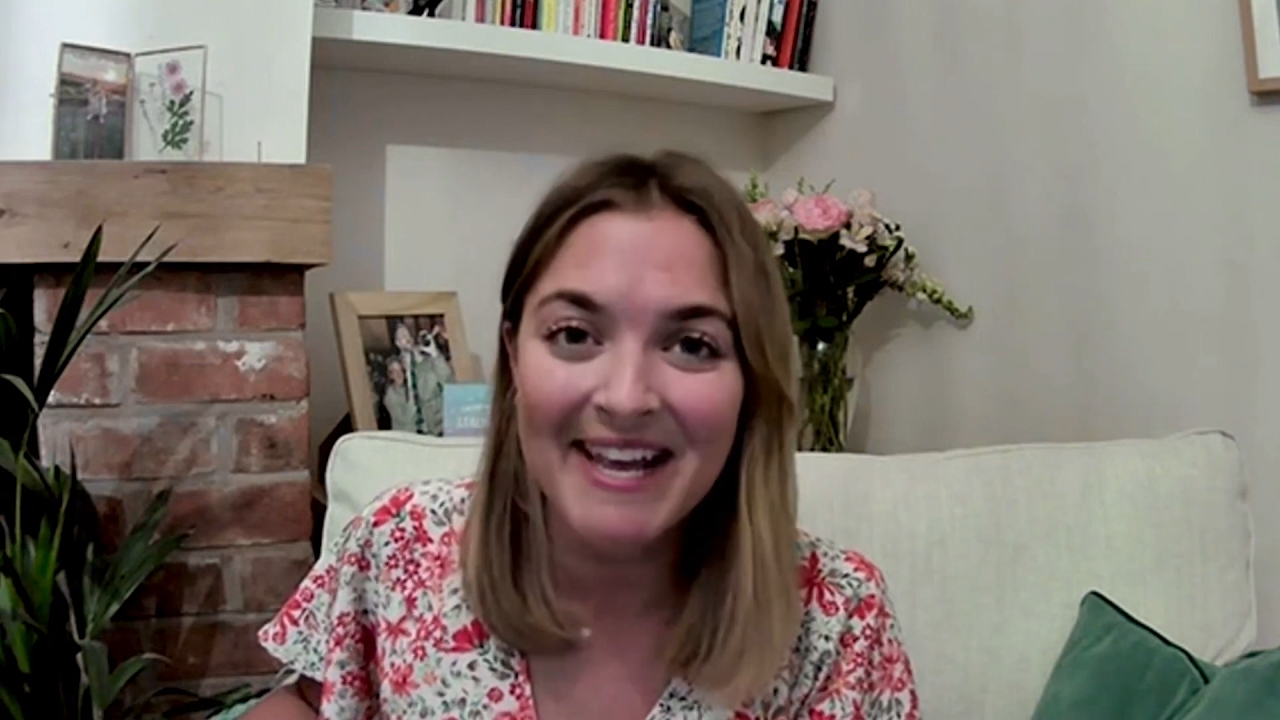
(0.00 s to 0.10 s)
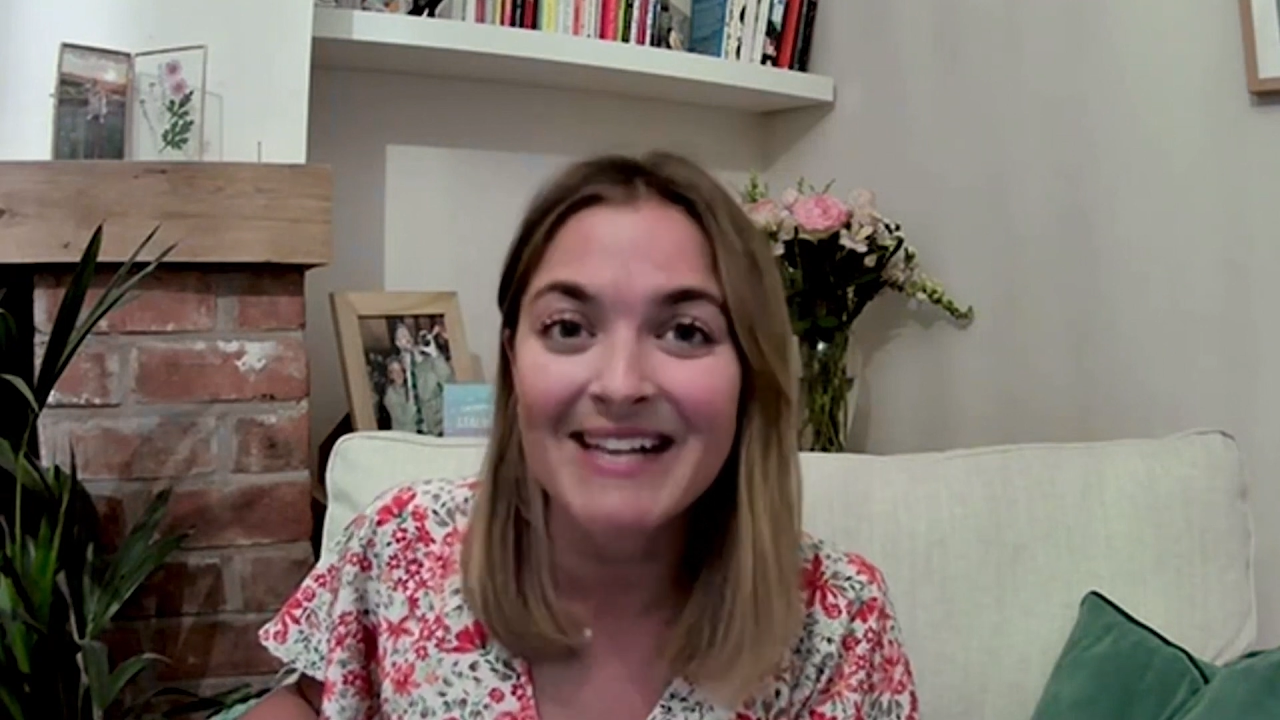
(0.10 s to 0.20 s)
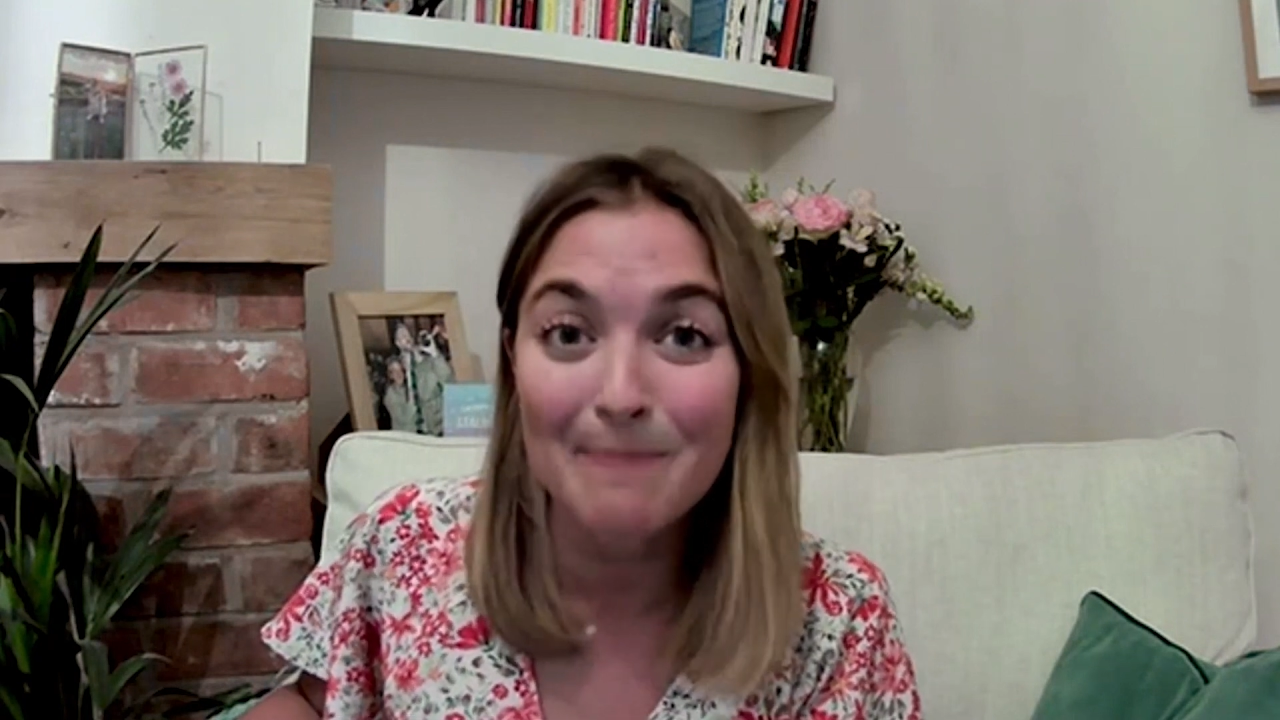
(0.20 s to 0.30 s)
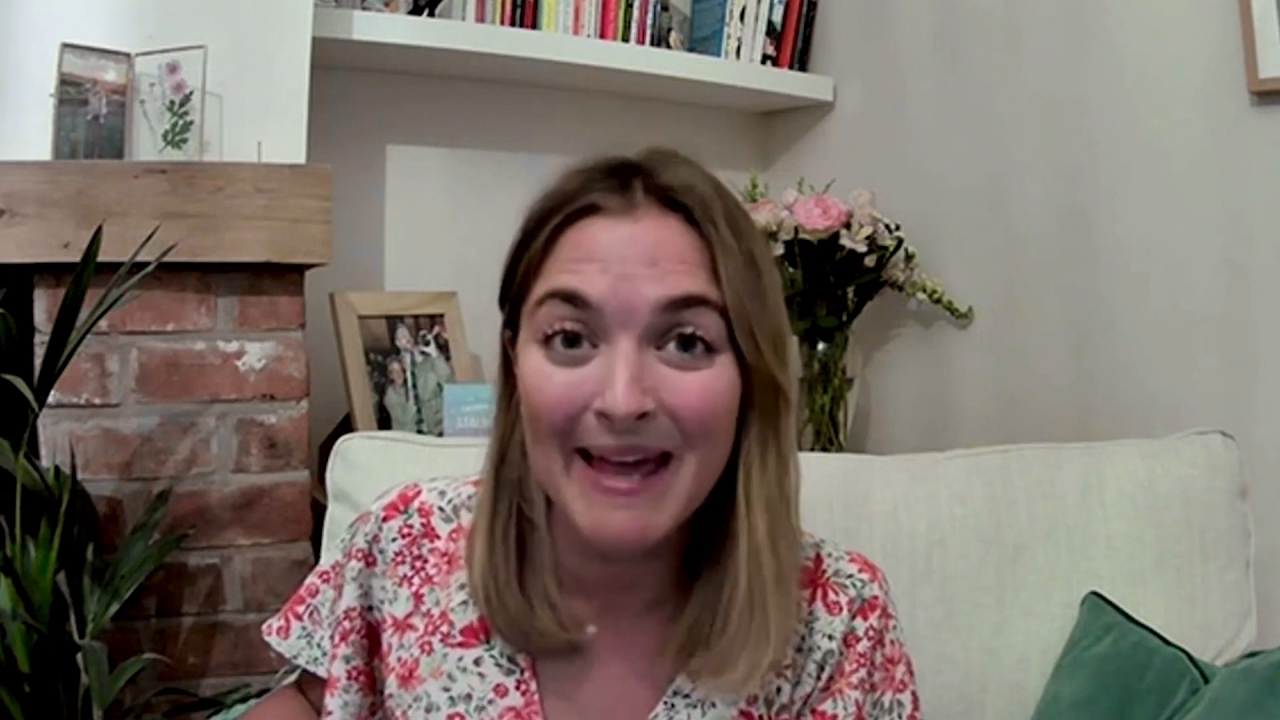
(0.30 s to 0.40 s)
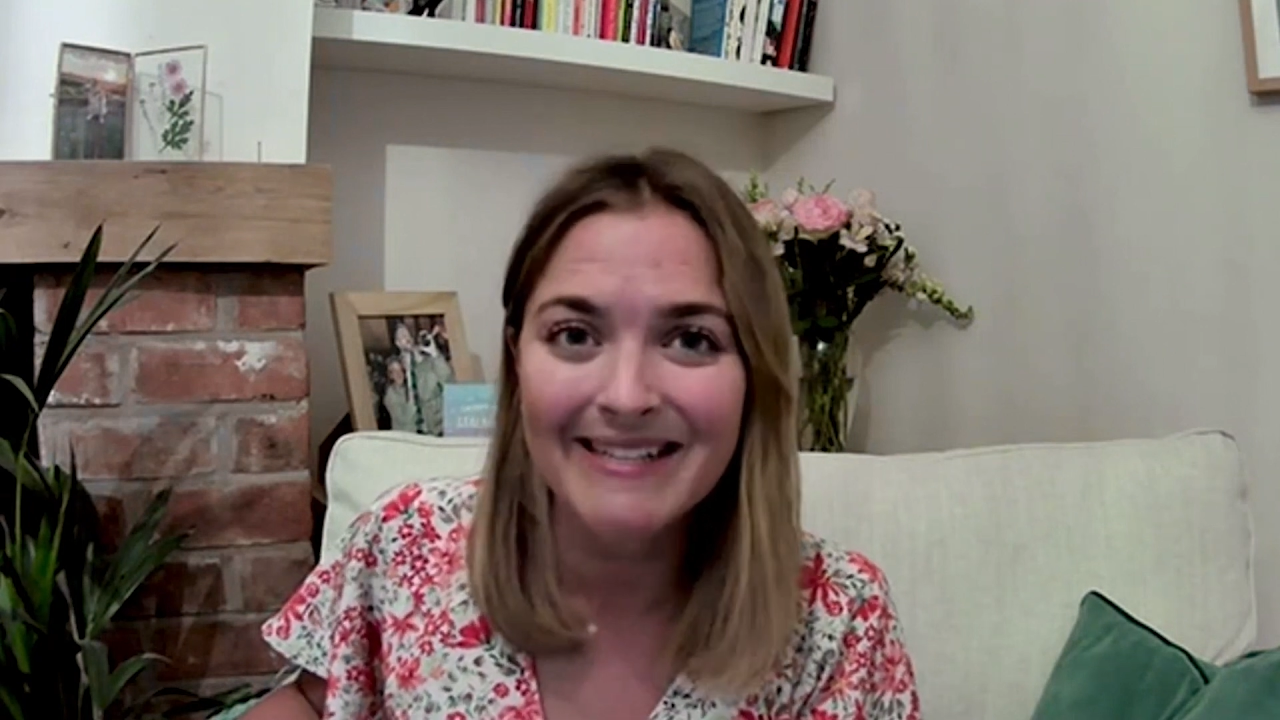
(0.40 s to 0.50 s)
she
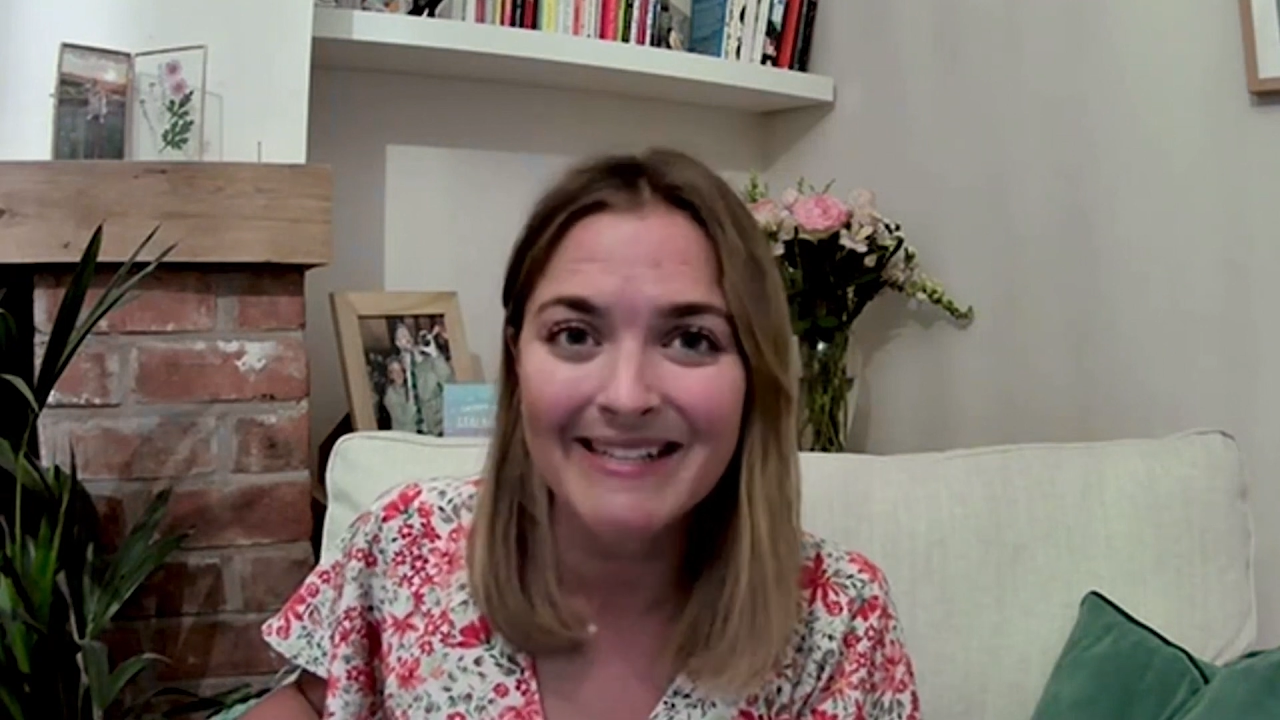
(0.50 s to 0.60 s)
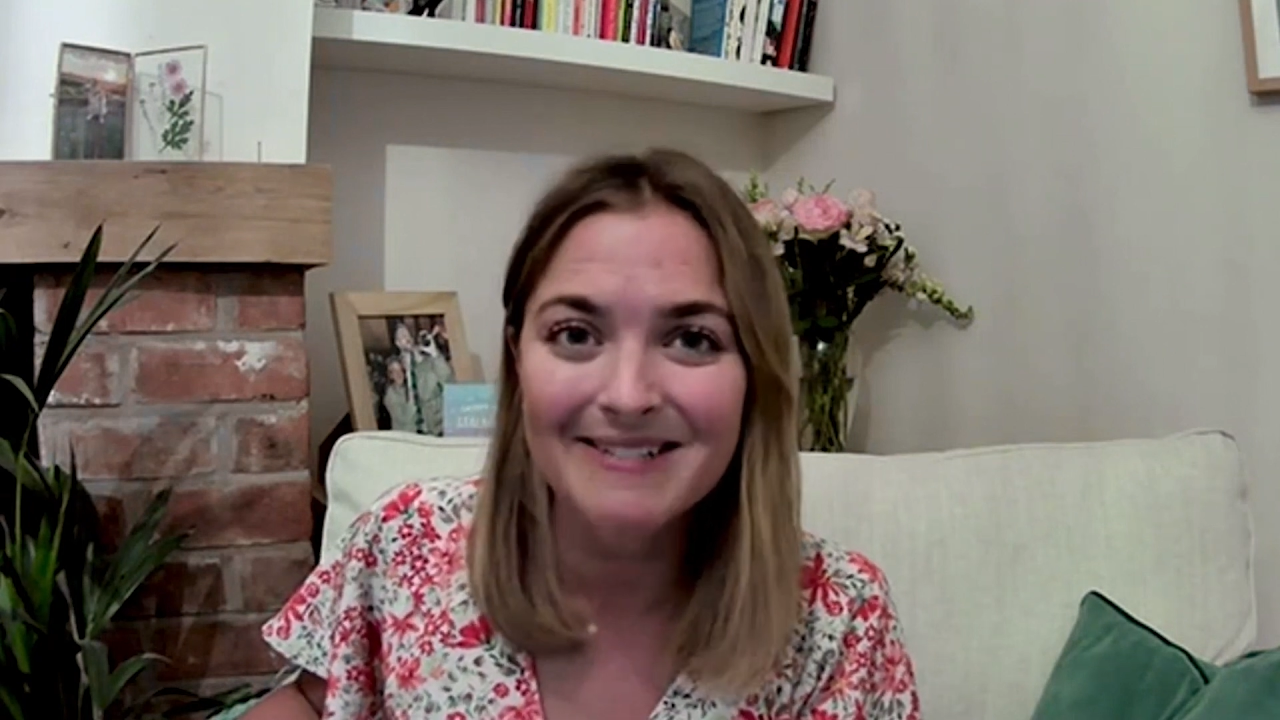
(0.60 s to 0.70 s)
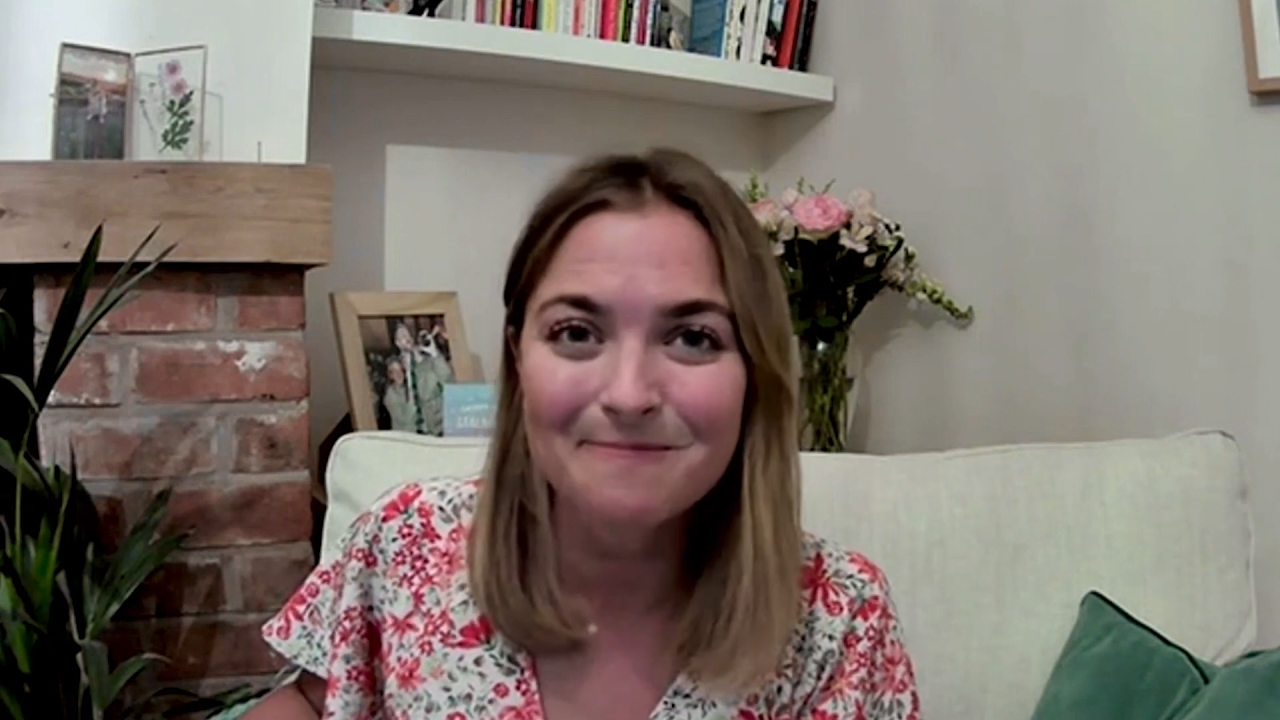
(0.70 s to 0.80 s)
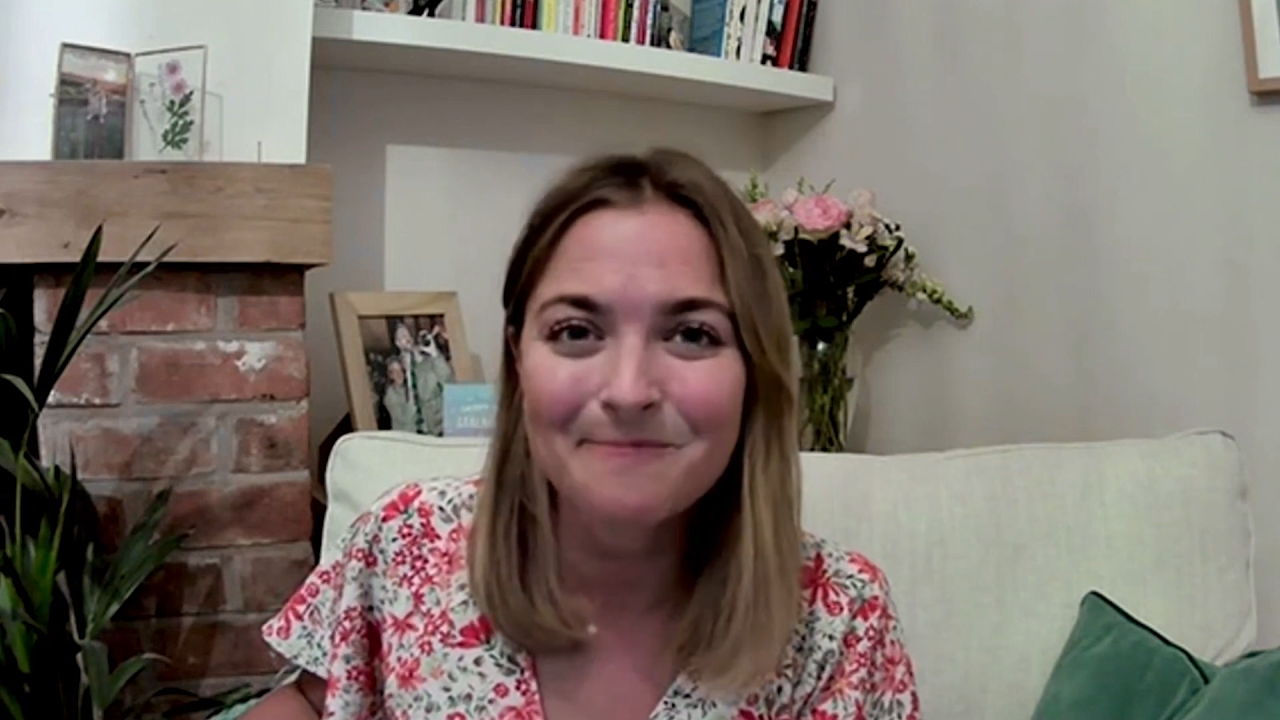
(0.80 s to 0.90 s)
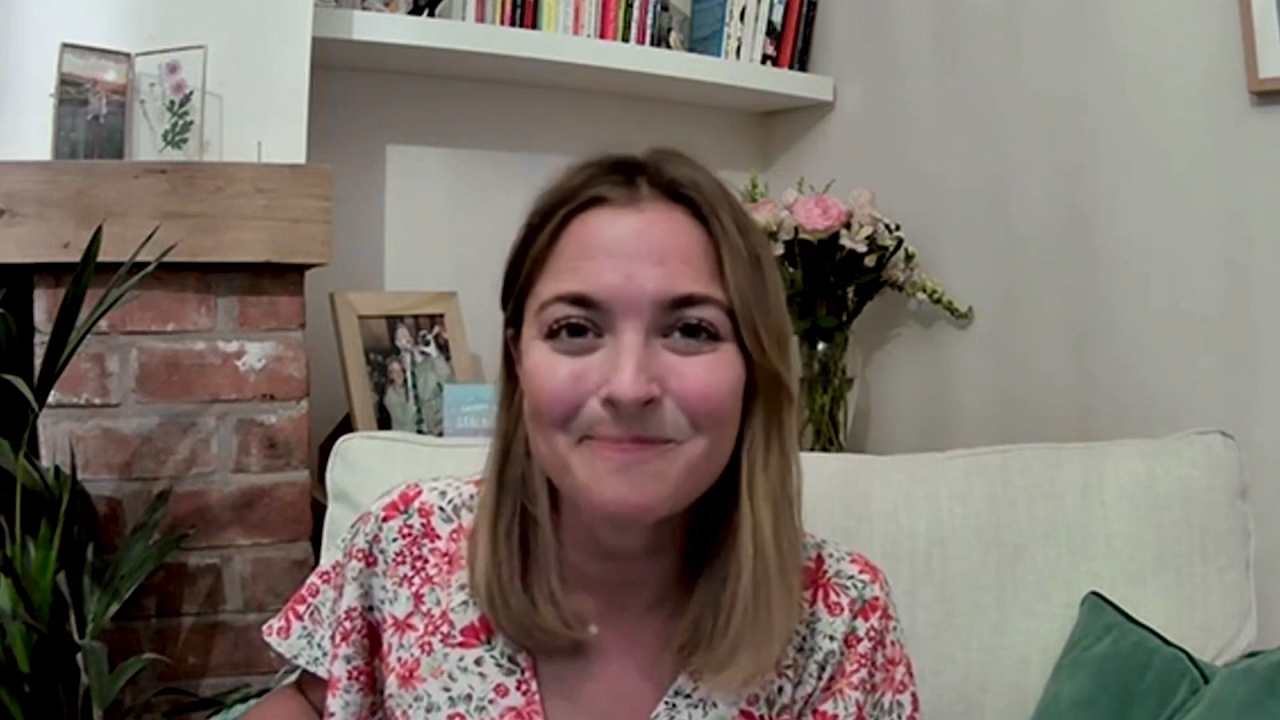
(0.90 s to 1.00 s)
has made.